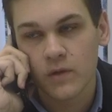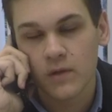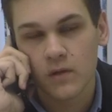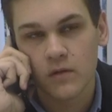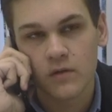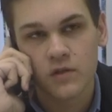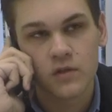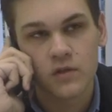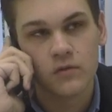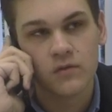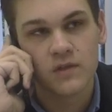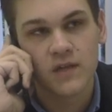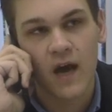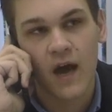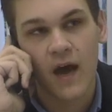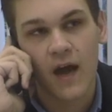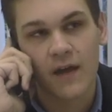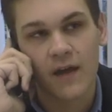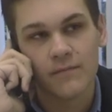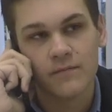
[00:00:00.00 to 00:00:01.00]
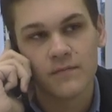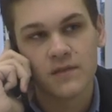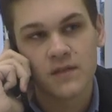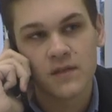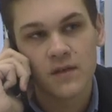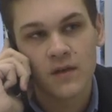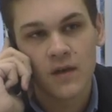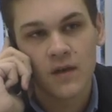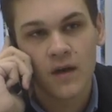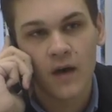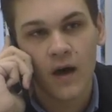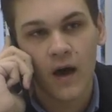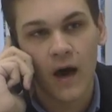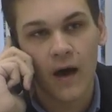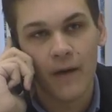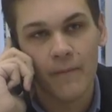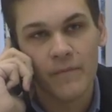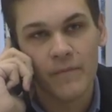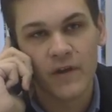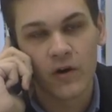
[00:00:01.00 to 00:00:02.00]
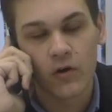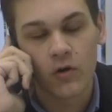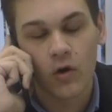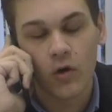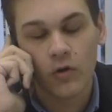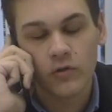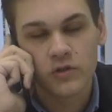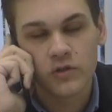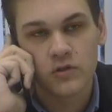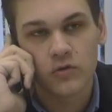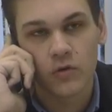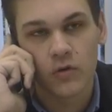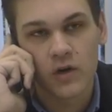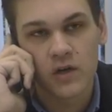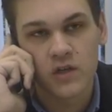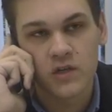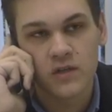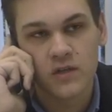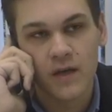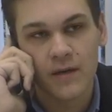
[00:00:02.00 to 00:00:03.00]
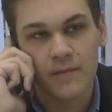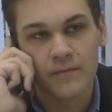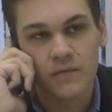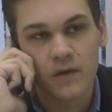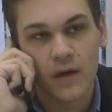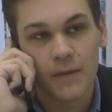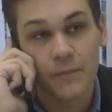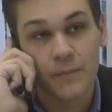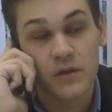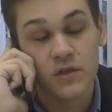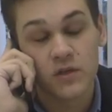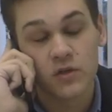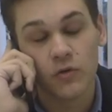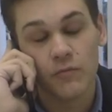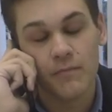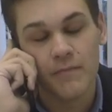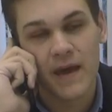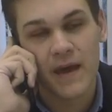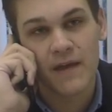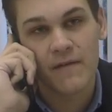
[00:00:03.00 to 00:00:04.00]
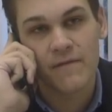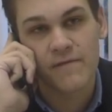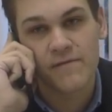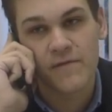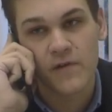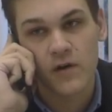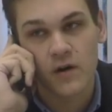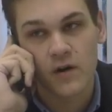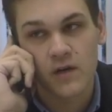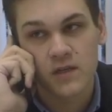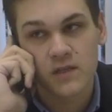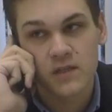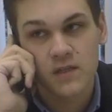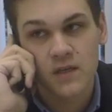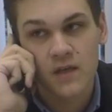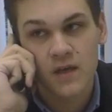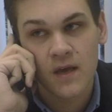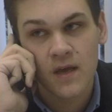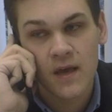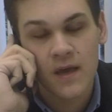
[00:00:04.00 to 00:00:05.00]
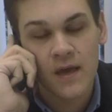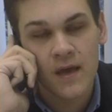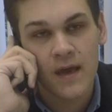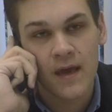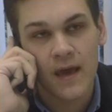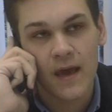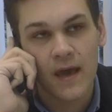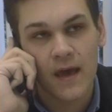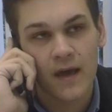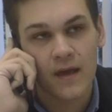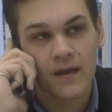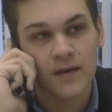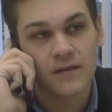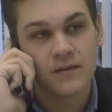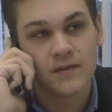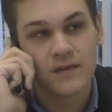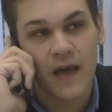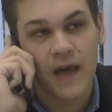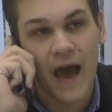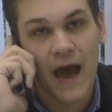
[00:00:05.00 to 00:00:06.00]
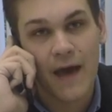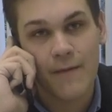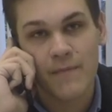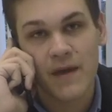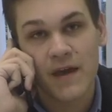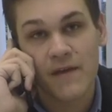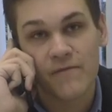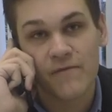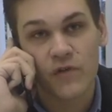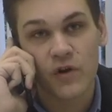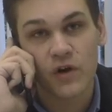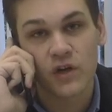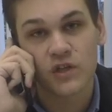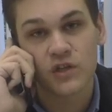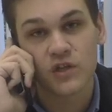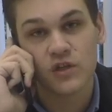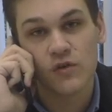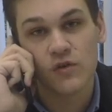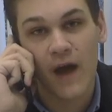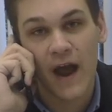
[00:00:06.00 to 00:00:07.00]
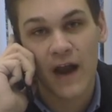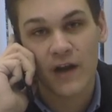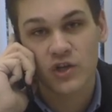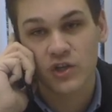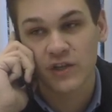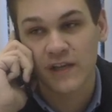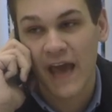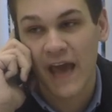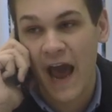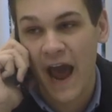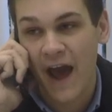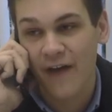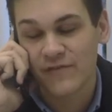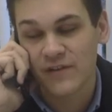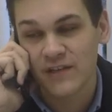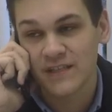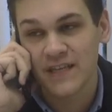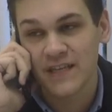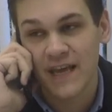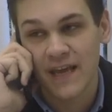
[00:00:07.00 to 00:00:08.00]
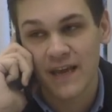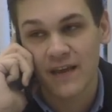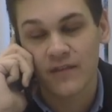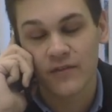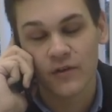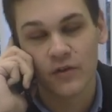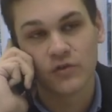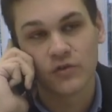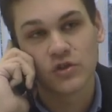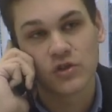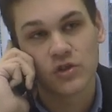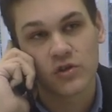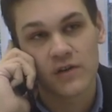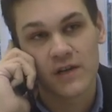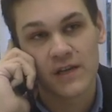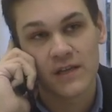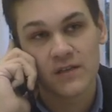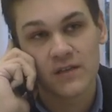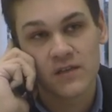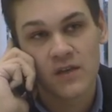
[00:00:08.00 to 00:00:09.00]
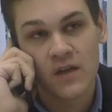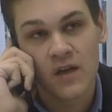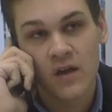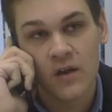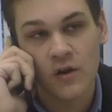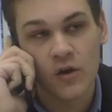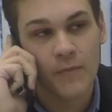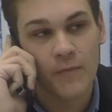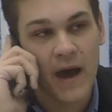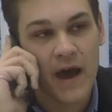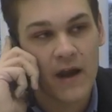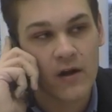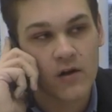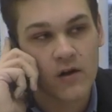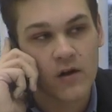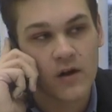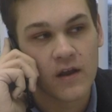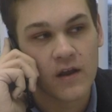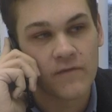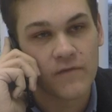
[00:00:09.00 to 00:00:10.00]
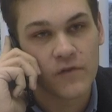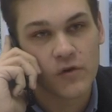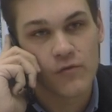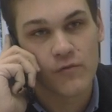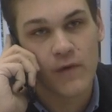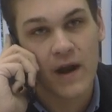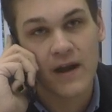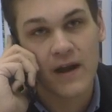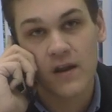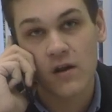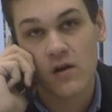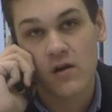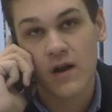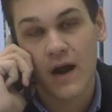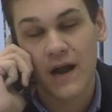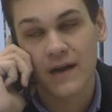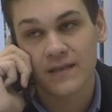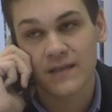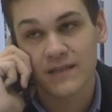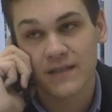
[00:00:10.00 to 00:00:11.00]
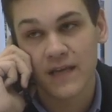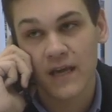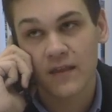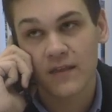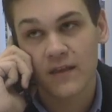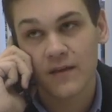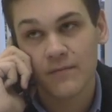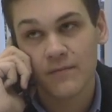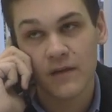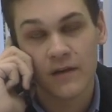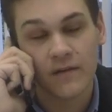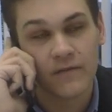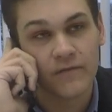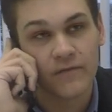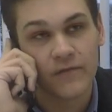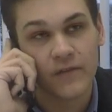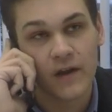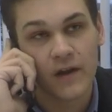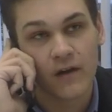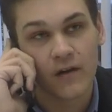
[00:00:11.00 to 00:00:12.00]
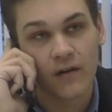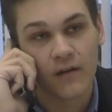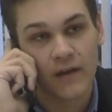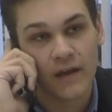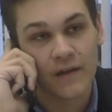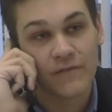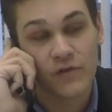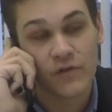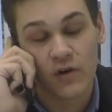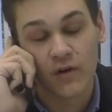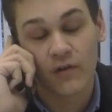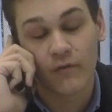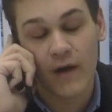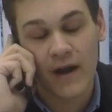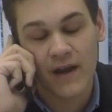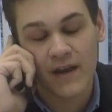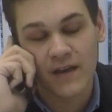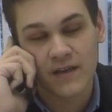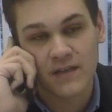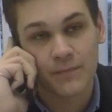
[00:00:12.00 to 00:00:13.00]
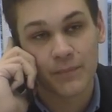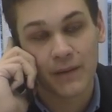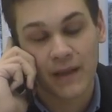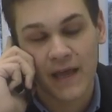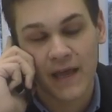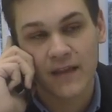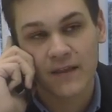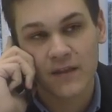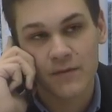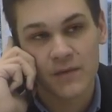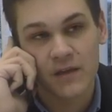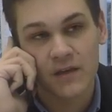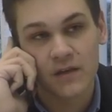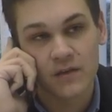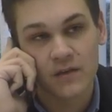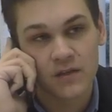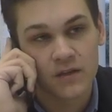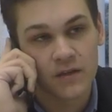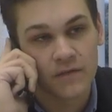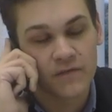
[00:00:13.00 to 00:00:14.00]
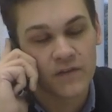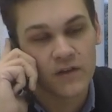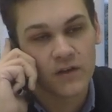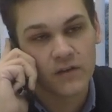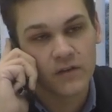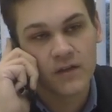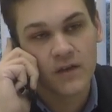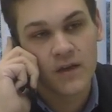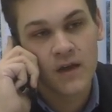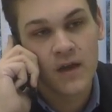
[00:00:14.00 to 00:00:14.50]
those two times, they'll cold storage them up until May 1st. And at May 1st, you actually have to take those trees, no matter if you're ready or not to take them, if you're ready to plant them into the field.